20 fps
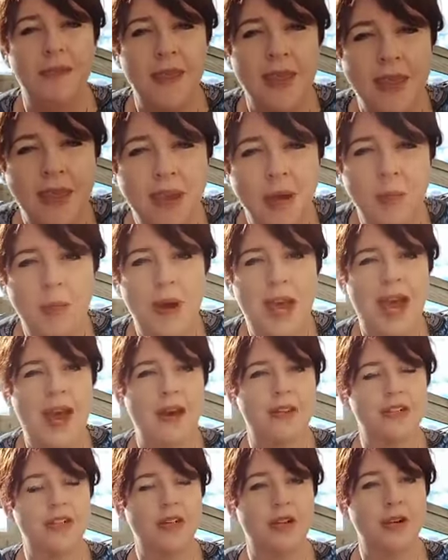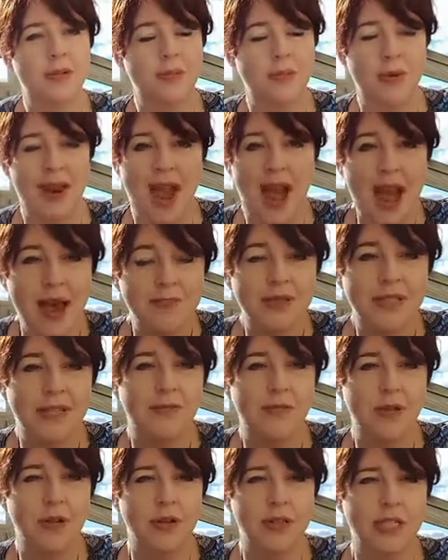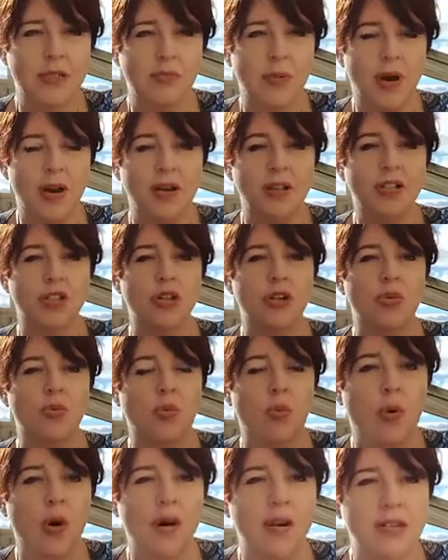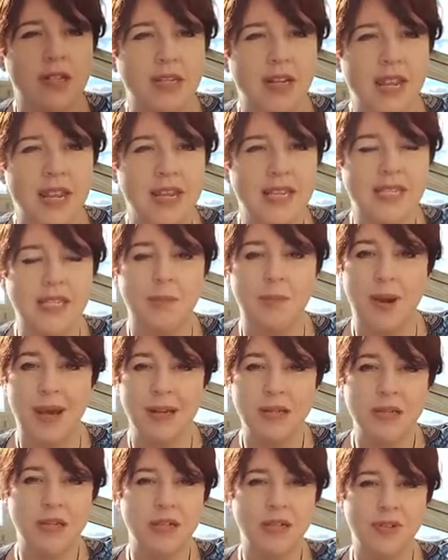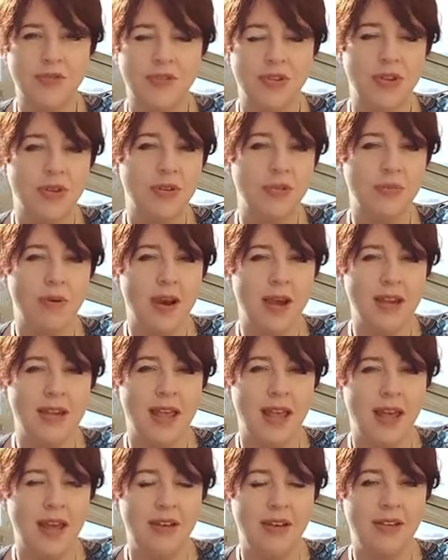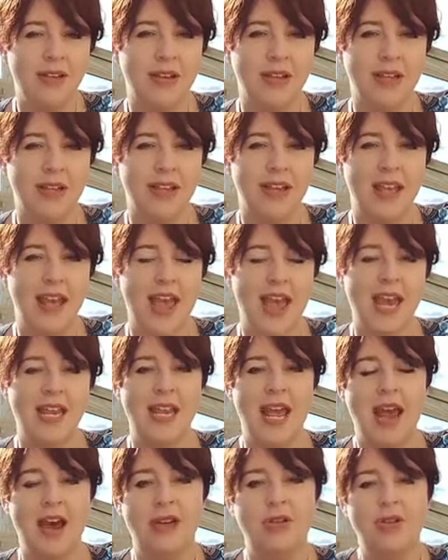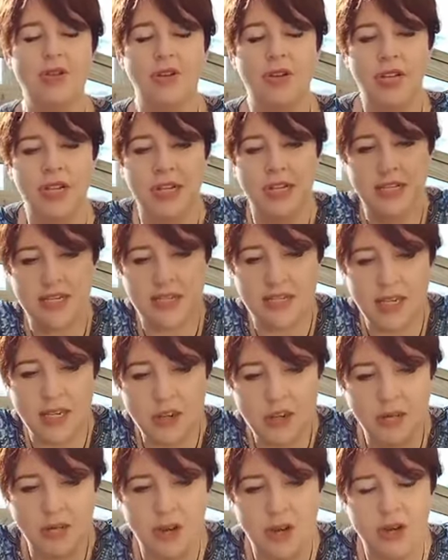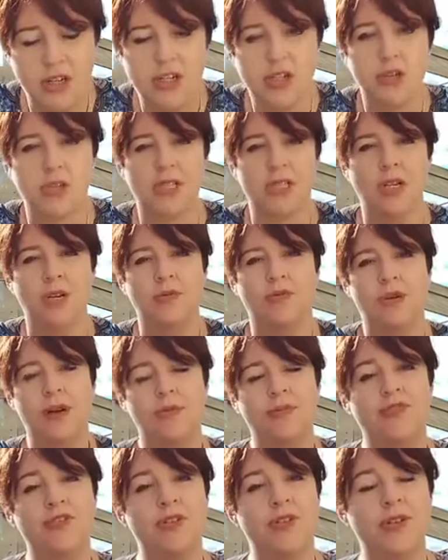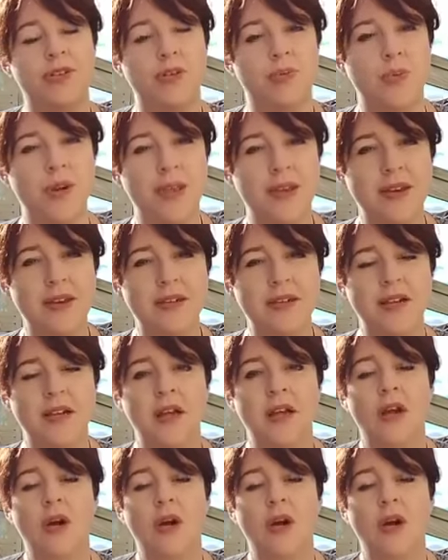think about, perhaps if you're inspired to, what is abundant for you right now and how you can synchronize yourself up further with it.